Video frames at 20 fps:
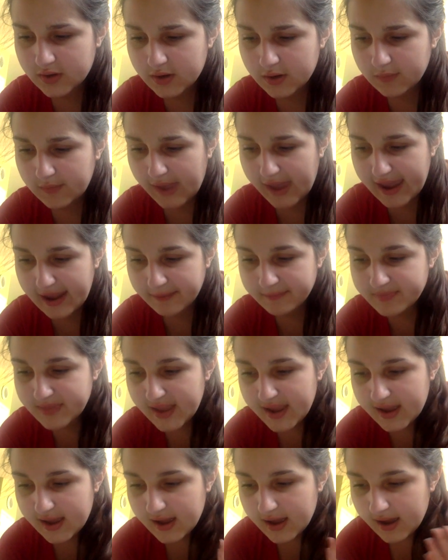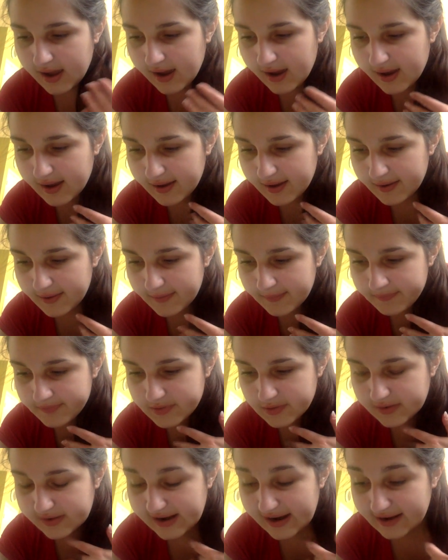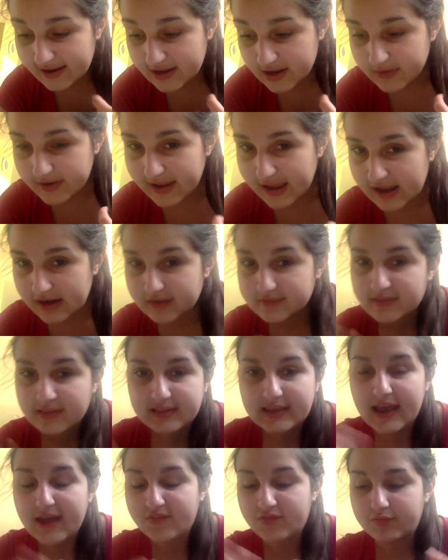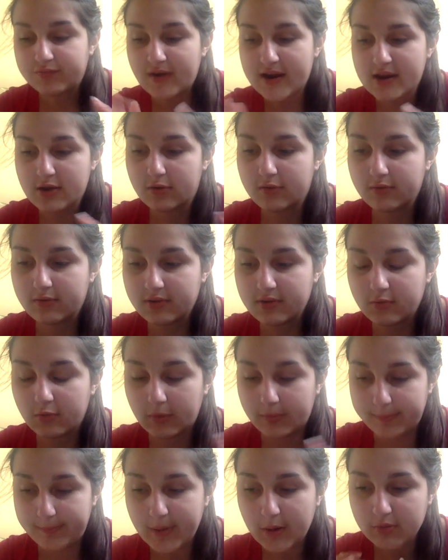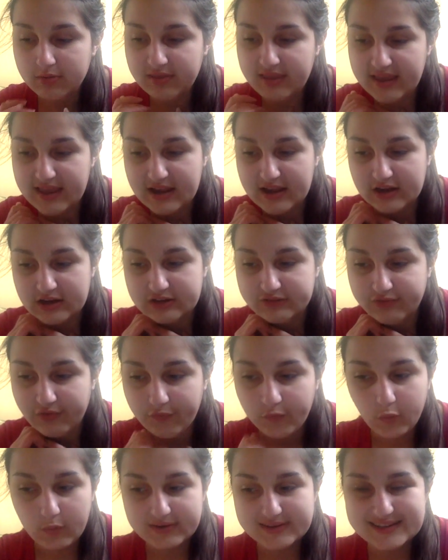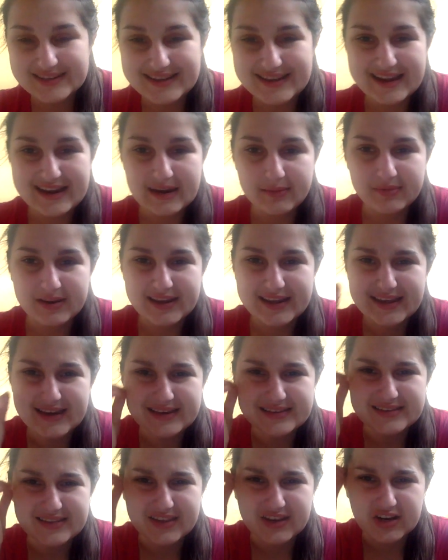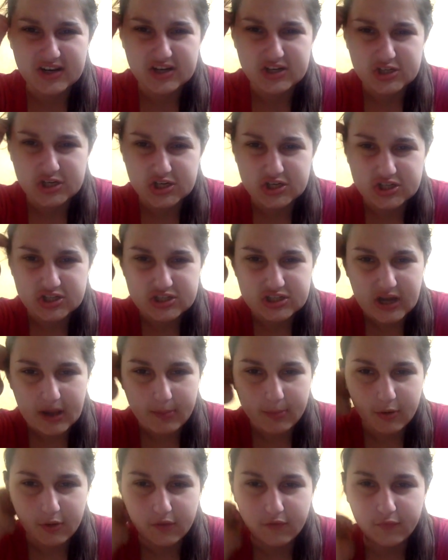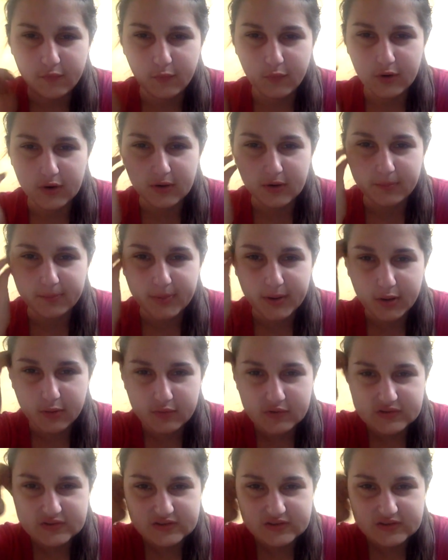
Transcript: Okay. You can add a hearing aid on the left, right, or both ears for $14. I mean, I guess they're gonna charge double for both.